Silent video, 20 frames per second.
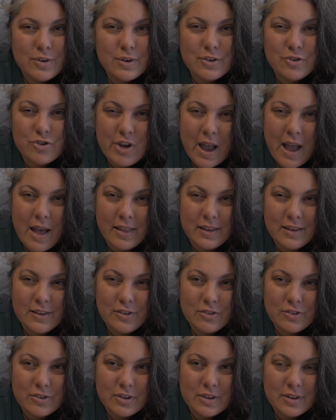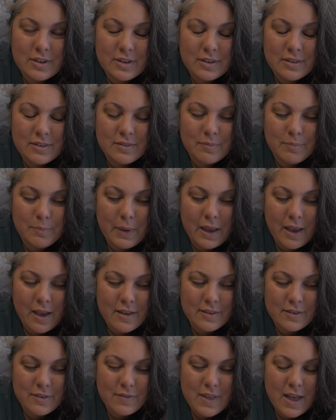challenge
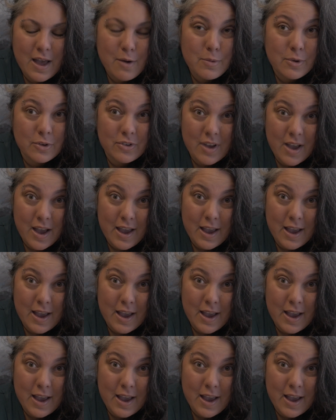because of that, which I